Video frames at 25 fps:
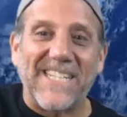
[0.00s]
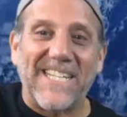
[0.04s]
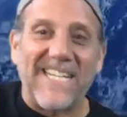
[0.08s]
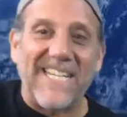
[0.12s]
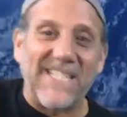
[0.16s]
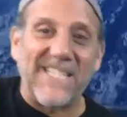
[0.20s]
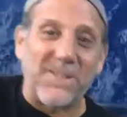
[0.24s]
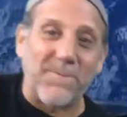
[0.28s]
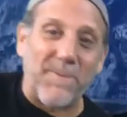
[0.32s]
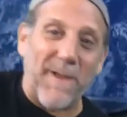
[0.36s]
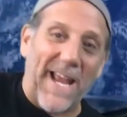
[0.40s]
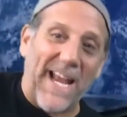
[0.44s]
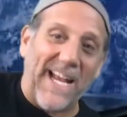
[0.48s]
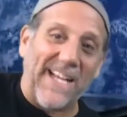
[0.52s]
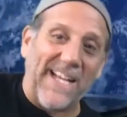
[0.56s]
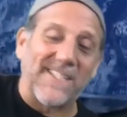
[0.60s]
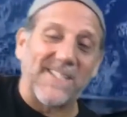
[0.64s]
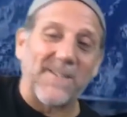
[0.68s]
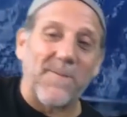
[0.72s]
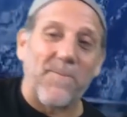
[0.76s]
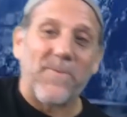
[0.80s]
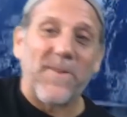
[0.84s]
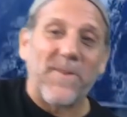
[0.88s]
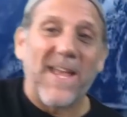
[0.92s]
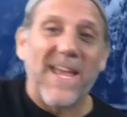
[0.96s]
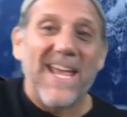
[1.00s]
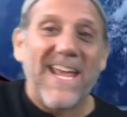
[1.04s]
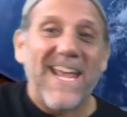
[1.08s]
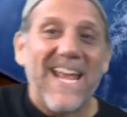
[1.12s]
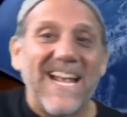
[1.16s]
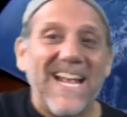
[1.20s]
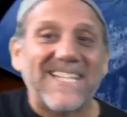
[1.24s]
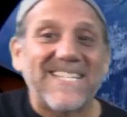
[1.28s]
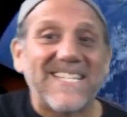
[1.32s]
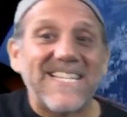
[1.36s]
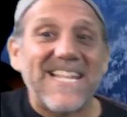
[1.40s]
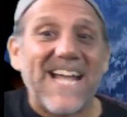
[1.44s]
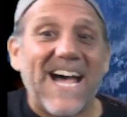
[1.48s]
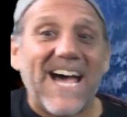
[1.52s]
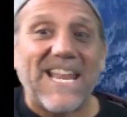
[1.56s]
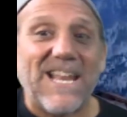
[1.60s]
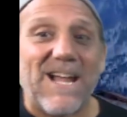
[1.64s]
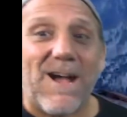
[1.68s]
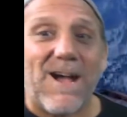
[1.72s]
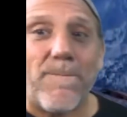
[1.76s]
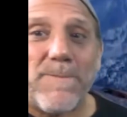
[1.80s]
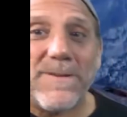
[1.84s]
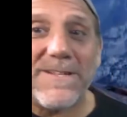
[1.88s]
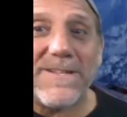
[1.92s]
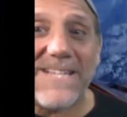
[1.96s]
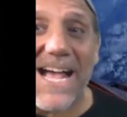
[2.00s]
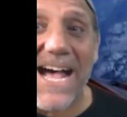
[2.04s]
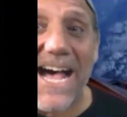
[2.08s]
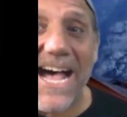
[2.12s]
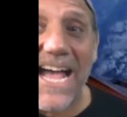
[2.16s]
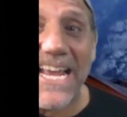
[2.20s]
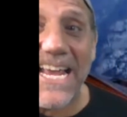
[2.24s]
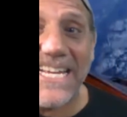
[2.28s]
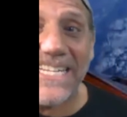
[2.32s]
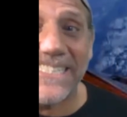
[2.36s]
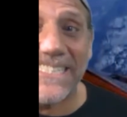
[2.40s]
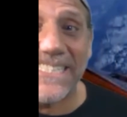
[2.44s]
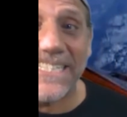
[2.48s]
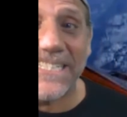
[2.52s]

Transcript: in space. It's not up as high as the